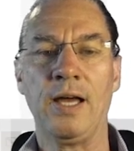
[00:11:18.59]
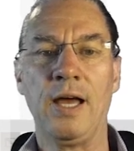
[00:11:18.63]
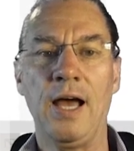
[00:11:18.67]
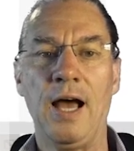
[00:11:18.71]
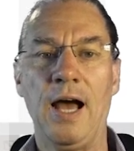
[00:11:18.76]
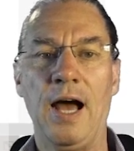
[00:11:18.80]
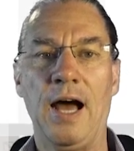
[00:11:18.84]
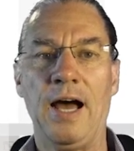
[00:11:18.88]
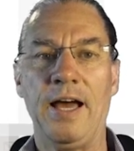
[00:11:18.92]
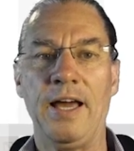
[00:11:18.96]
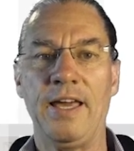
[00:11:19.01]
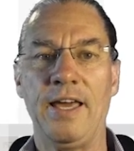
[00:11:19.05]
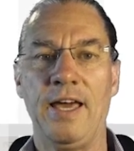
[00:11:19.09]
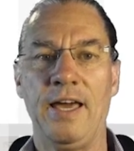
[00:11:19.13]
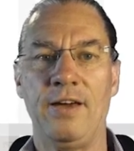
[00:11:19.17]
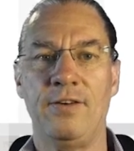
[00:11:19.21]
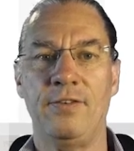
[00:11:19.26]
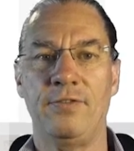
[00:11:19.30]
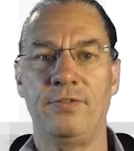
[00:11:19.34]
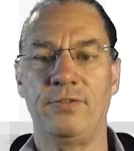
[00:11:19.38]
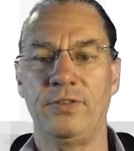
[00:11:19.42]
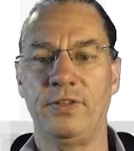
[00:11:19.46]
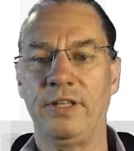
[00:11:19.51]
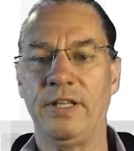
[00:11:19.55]
I have
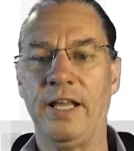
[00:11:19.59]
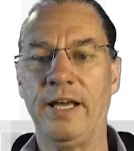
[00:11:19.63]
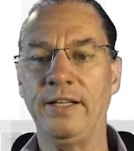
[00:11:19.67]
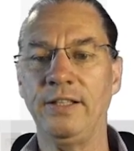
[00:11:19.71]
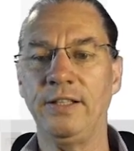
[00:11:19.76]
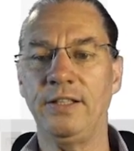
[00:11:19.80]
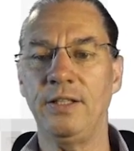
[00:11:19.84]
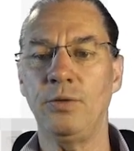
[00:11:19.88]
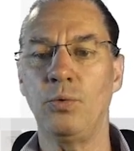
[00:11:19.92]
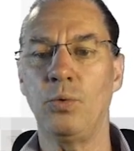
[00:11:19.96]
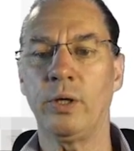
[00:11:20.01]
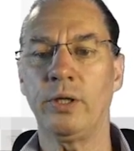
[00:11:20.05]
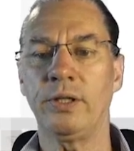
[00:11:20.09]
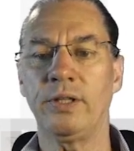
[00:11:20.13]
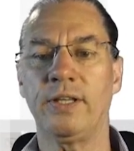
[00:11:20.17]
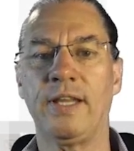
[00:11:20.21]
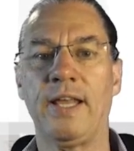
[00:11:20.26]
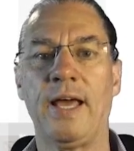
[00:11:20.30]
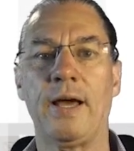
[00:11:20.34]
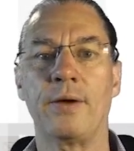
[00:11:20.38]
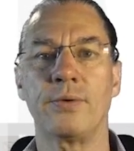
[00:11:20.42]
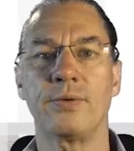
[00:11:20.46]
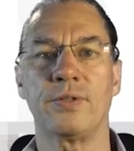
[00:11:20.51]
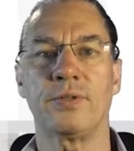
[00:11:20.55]

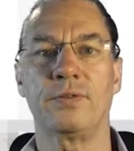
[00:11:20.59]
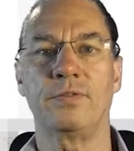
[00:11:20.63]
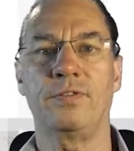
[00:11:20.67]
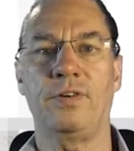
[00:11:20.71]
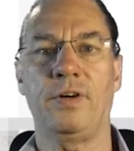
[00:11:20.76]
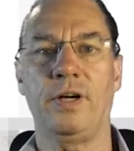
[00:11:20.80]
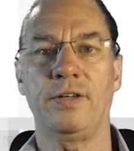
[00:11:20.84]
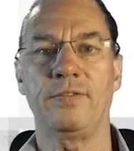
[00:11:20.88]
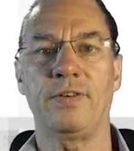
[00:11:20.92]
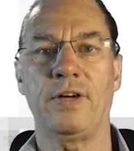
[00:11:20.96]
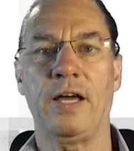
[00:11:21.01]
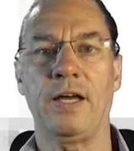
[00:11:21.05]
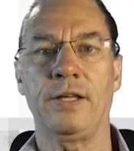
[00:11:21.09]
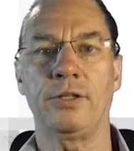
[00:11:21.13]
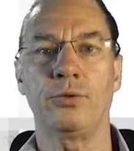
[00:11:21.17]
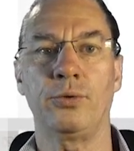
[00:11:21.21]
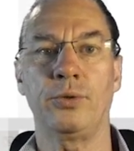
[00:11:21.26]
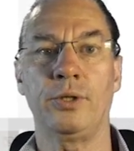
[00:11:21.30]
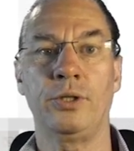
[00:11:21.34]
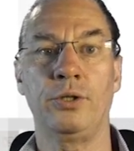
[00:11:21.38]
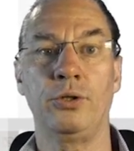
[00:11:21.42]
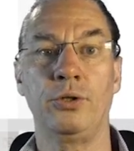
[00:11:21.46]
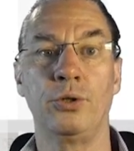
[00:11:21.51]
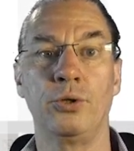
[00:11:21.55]
91,500
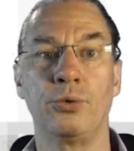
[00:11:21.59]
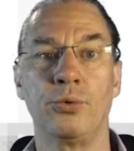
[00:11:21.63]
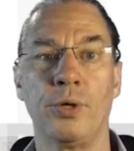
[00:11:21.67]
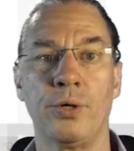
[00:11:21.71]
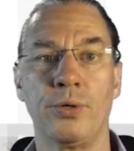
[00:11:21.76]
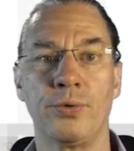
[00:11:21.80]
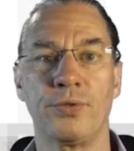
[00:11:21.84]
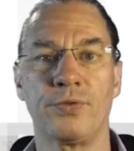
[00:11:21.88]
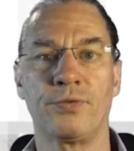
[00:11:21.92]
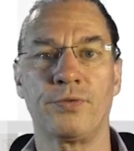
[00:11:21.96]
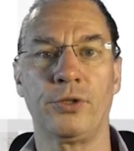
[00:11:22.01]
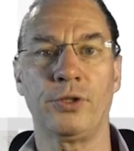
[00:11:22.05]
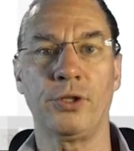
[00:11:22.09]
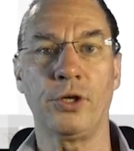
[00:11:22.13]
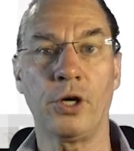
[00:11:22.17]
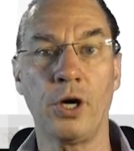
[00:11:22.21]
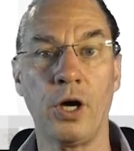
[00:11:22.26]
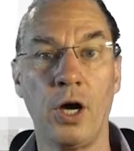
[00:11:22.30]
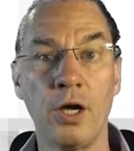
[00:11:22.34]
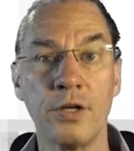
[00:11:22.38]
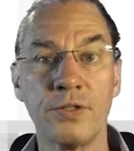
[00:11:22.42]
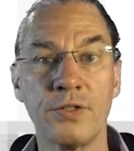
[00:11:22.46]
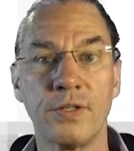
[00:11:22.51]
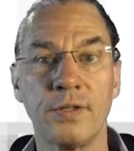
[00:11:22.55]
euros for the
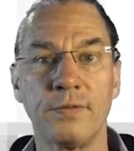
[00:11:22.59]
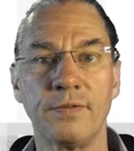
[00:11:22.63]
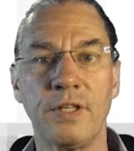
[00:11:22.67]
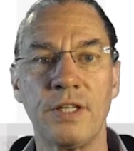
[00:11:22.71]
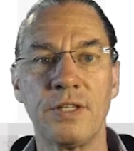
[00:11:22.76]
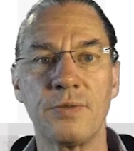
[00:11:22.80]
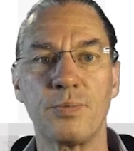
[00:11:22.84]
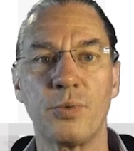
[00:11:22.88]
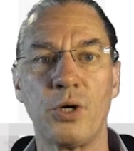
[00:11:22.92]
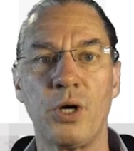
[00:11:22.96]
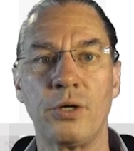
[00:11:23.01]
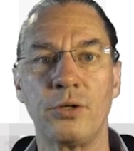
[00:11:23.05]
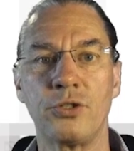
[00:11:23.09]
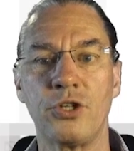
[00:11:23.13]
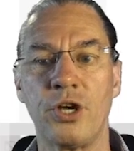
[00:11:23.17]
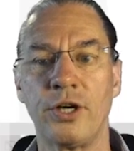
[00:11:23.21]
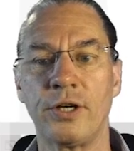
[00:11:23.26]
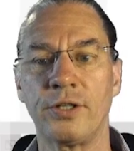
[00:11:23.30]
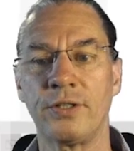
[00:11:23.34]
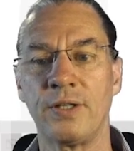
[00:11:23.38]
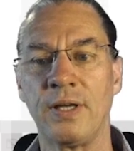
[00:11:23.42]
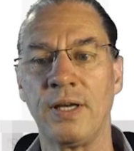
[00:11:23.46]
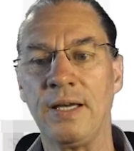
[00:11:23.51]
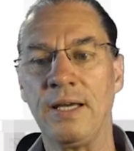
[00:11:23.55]
cost of this project
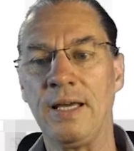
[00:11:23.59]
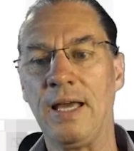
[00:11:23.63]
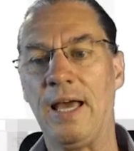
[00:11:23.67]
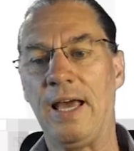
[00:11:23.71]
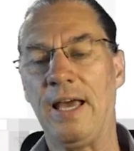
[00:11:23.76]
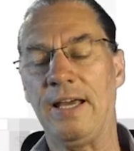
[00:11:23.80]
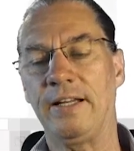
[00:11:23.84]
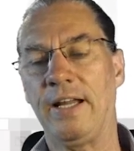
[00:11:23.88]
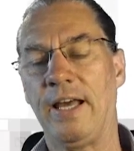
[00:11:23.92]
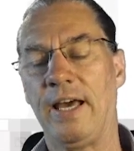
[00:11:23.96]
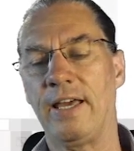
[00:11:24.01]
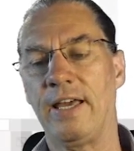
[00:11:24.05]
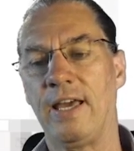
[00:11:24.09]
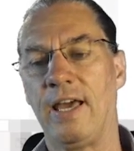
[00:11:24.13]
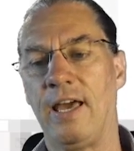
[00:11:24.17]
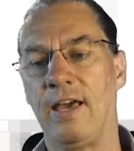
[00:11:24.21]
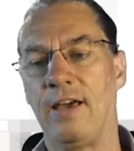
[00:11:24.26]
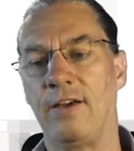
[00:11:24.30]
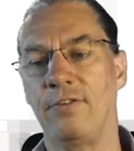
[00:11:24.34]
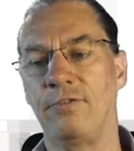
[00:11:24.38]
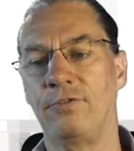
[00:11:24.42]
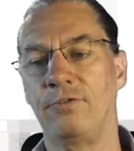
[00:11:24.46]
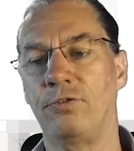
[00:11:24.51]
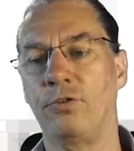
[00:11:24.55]
and I have
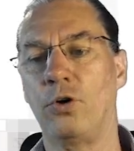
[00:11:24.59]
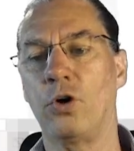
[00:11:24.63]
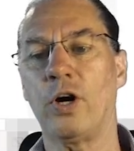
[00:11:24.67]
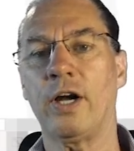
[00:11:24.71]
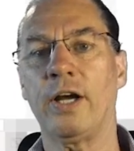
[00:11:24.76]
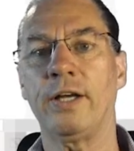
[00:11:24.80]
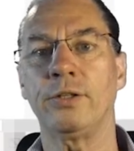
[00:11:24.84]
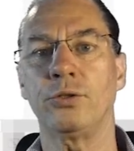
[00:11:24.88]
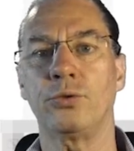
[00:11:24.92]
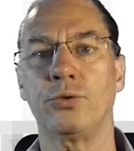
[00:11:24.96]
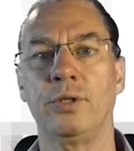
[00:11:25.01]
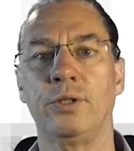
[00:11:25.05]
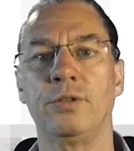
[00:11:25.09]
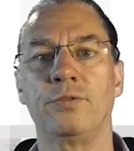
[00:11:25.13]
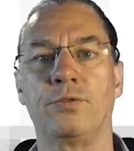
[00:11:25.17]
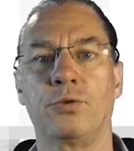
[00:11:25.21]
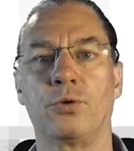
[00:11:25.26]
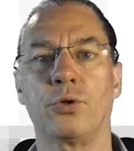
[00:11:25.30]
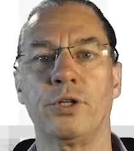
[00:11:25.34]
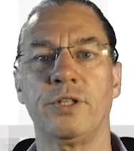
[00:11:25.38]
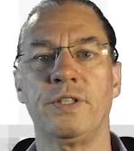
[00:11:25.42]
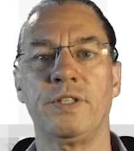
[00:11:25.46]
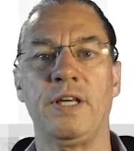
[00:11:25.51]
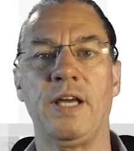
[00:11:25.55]

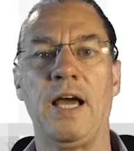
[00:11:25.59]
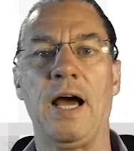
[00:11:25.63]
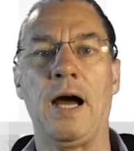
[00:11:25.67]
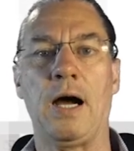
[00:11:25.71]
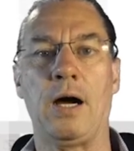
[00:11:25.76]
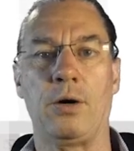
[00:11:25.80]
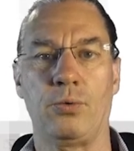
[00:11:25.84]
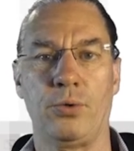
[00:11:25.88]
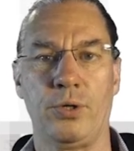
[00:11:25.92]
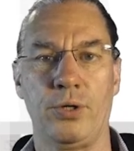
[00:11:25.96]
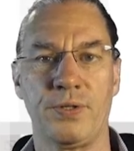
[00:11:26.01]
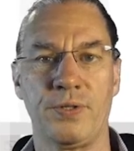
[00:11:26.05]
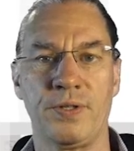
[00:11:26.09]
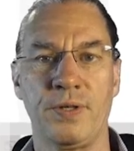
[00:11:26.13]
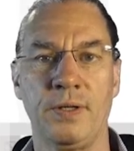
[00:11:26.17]
440 hours,